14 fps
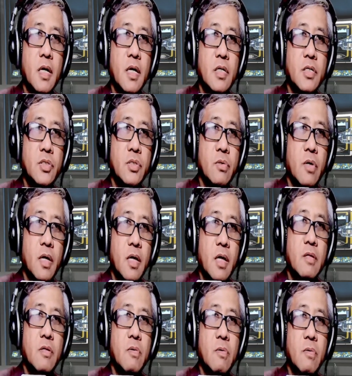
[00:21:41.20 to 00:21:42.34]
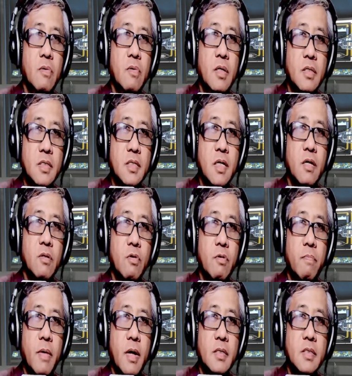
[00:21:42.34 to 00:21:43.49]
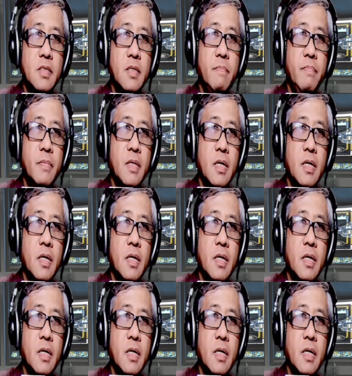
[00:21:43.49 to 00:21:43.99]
So again through the cytoplasm.